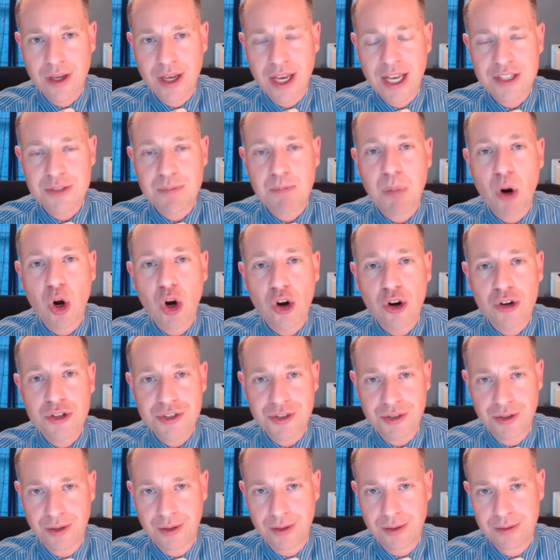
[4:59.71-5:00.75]
as
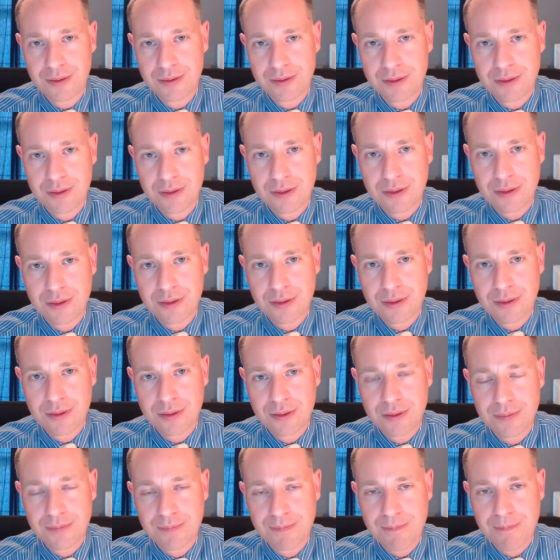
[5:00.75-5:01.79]
personal.
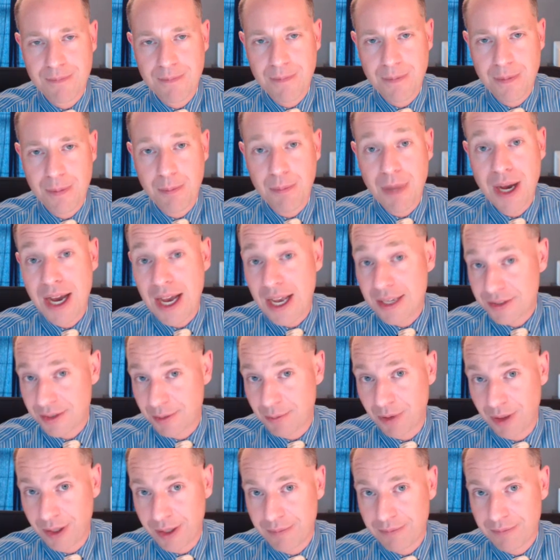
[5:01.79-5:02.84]

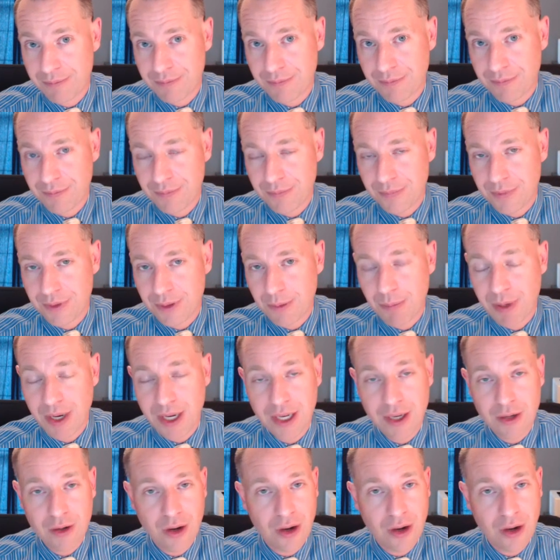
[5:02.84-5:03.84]
Possibly, depending